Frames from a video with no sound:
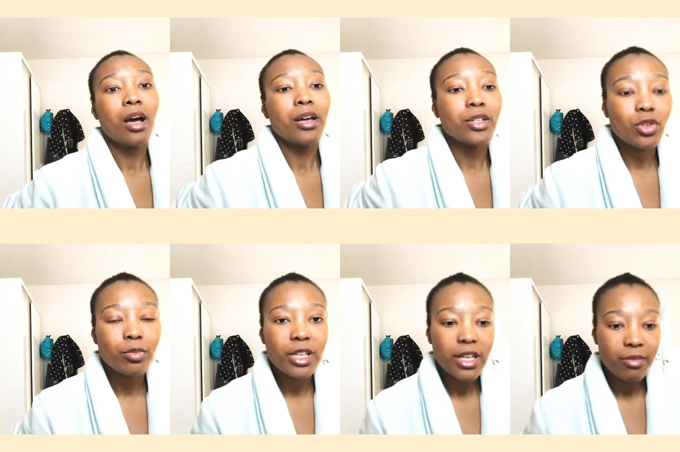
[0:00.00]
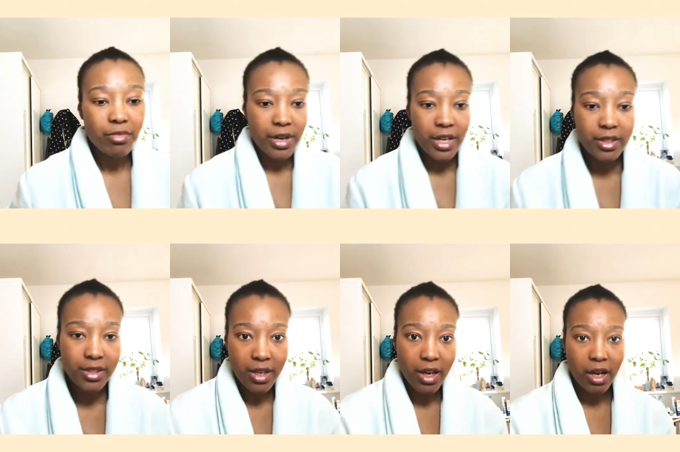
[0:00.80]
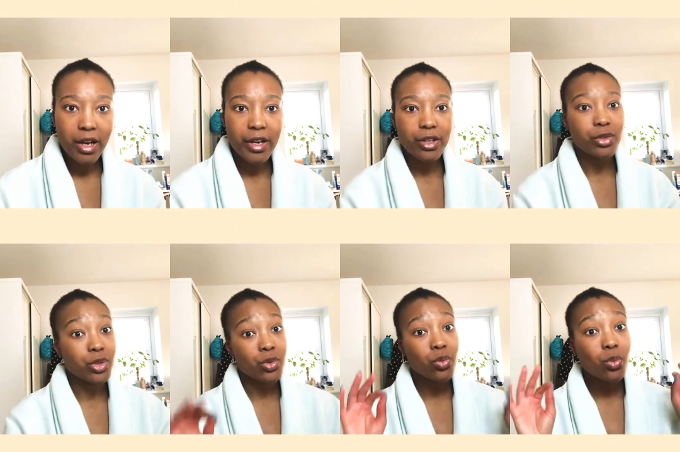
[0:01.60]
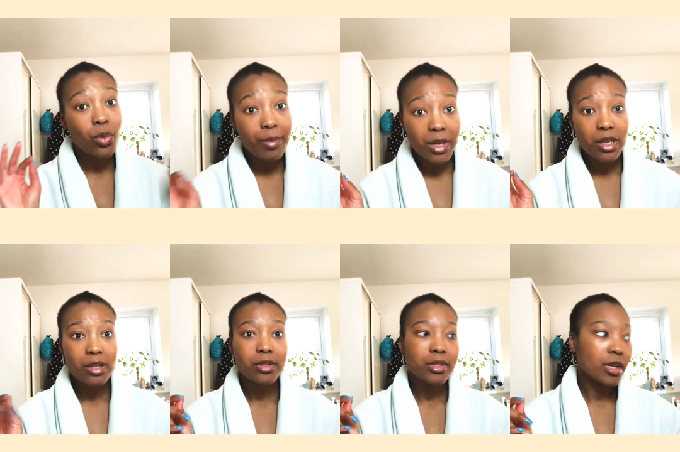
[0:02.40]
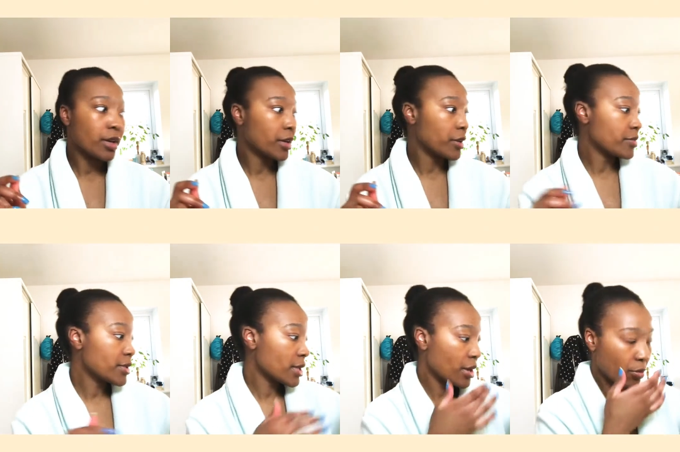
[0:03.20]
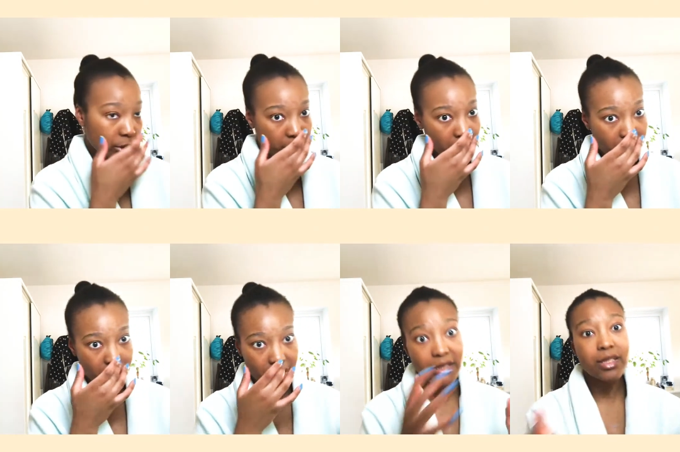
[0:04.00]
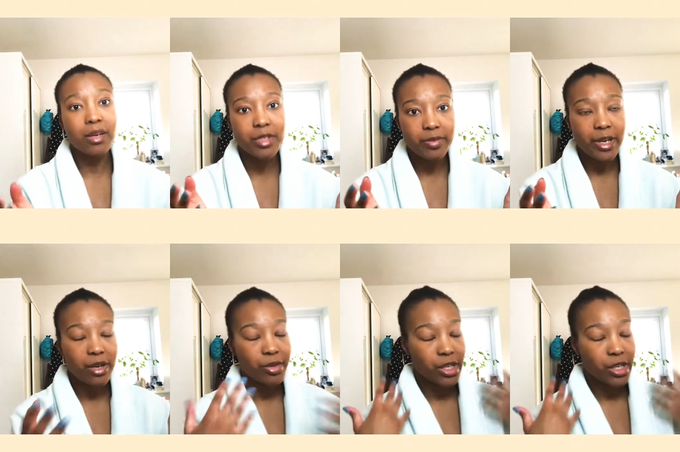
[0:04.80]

is normally in braids. I go swimming a lot of times, which is does damage my hair when I